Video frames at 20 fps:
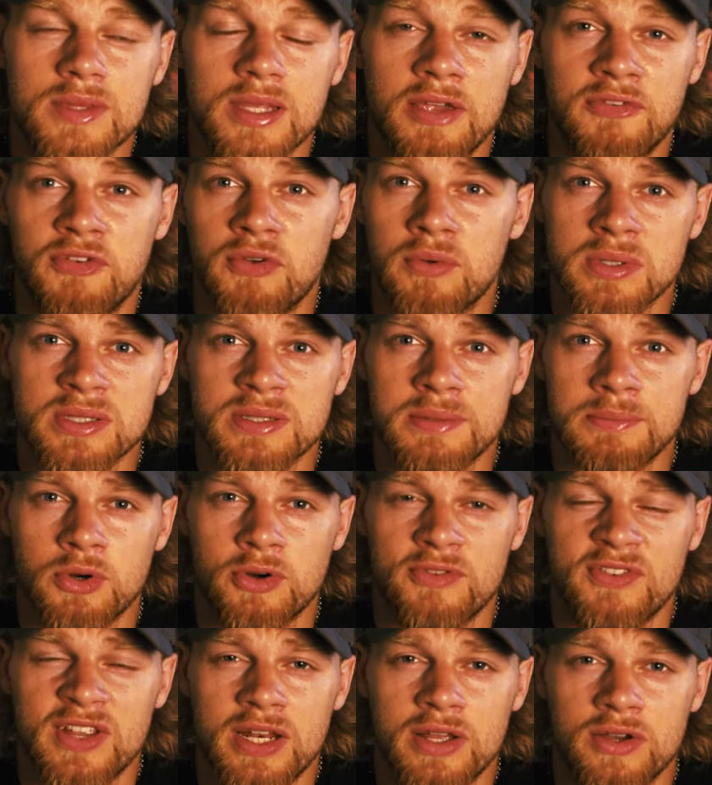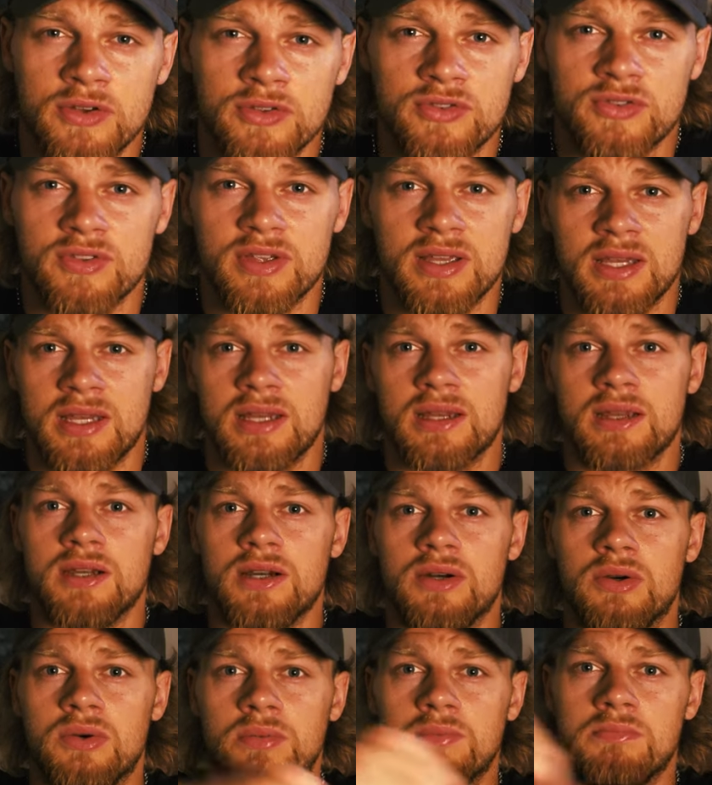If you want to see more videos,
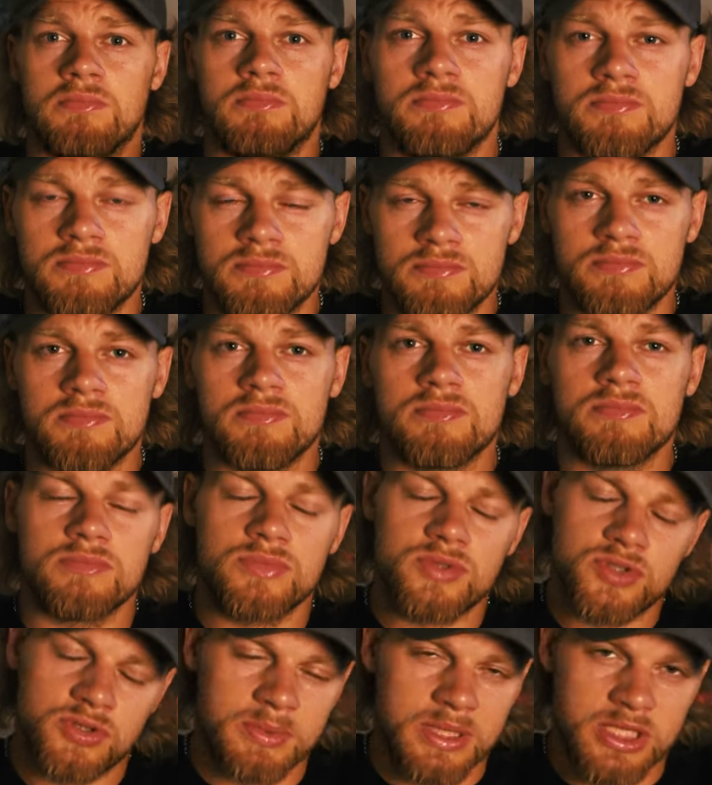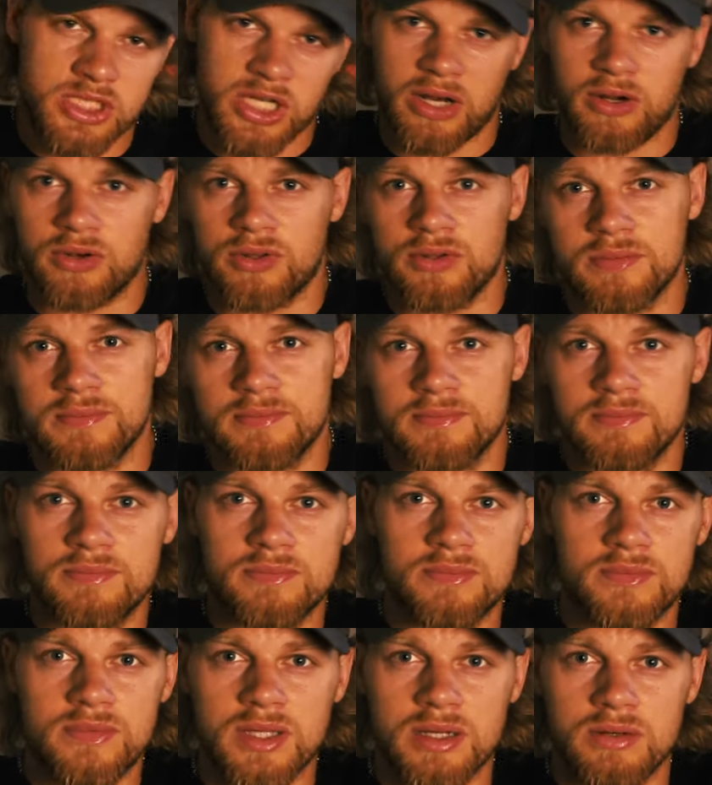go to my channel
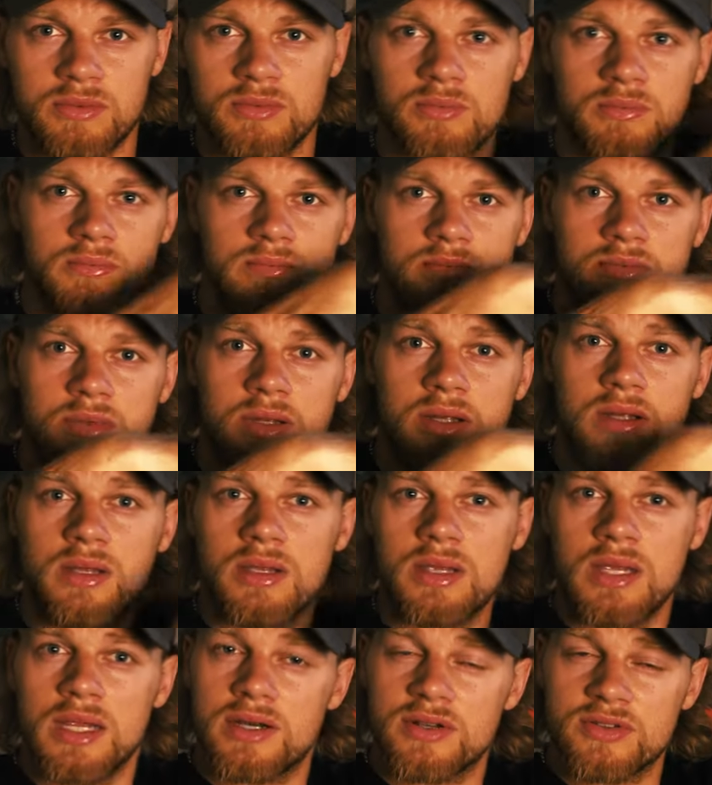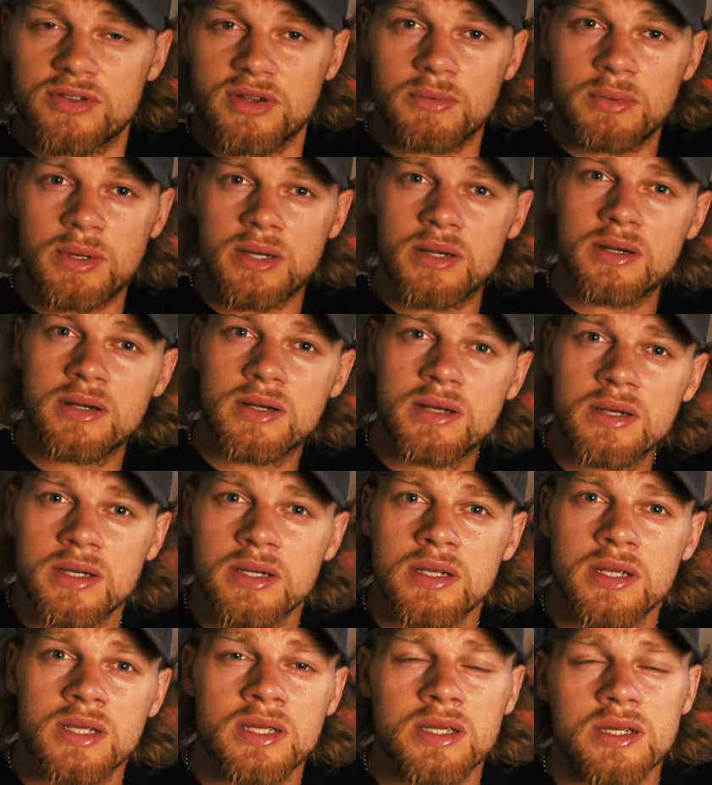down here somewhere.
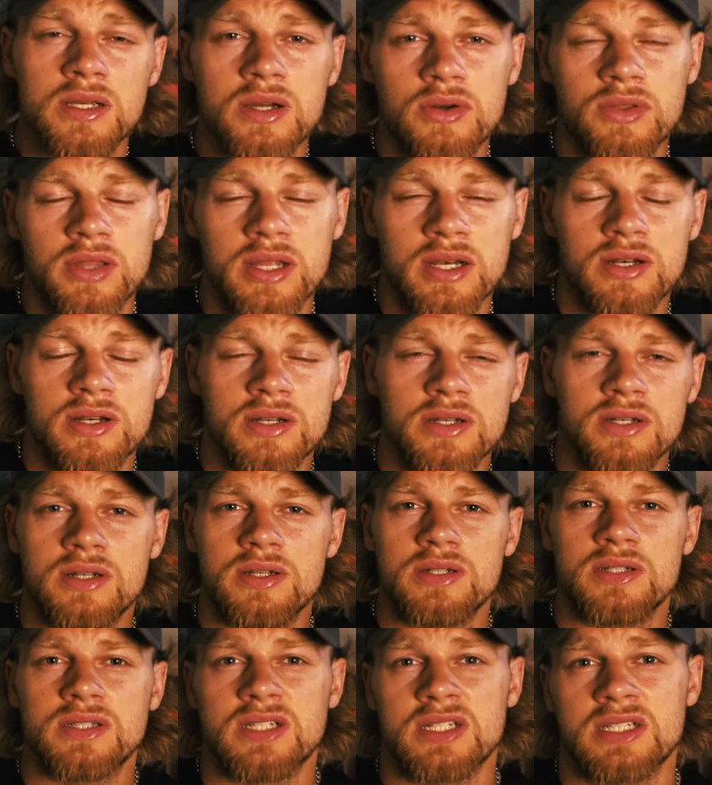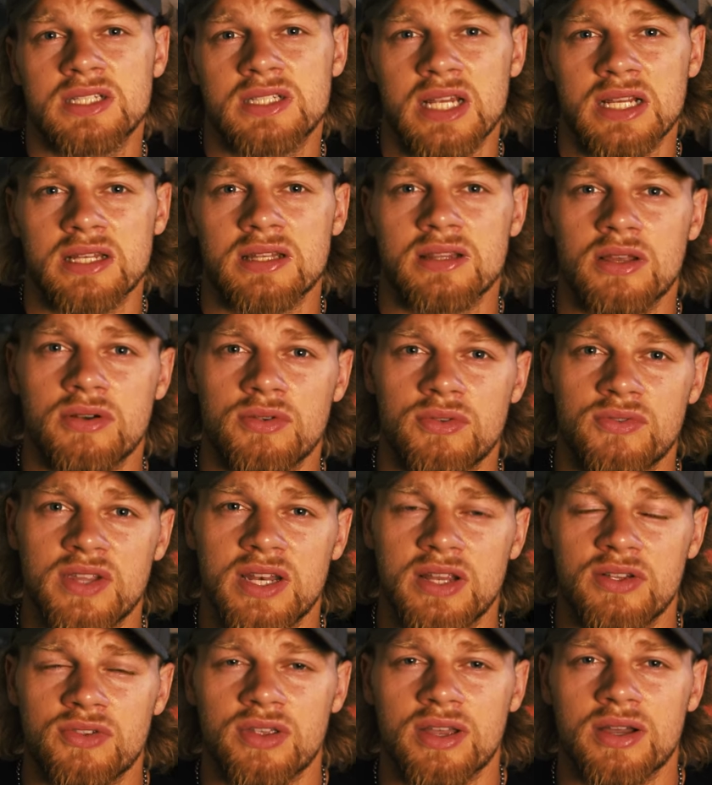Go there, check those
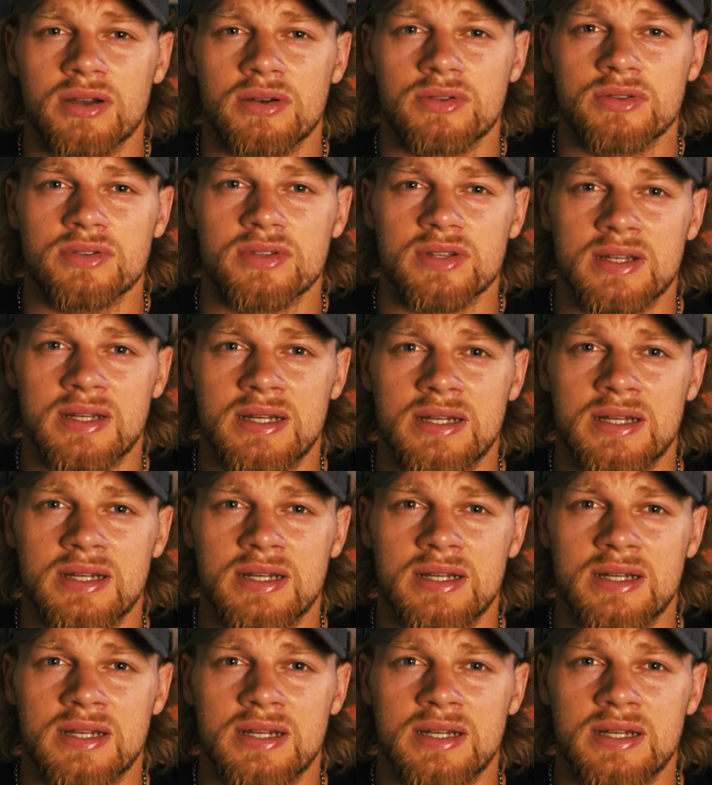videos out,